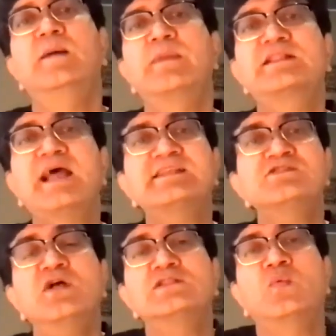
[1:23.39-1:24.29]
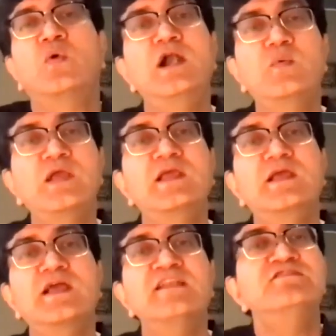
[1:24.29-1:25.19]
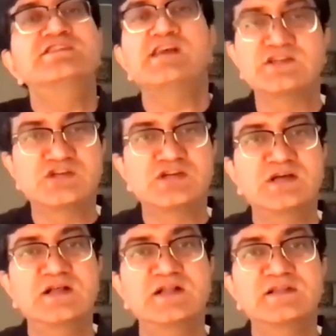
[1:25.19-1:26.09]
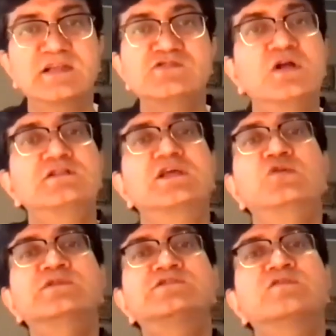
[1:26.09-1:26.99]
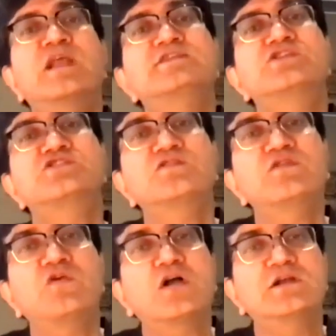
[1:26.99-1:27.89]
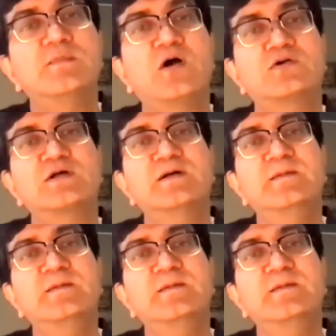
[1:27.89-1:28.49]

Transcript: But that's not the world we envisaged. That's not the human civilization we talked about.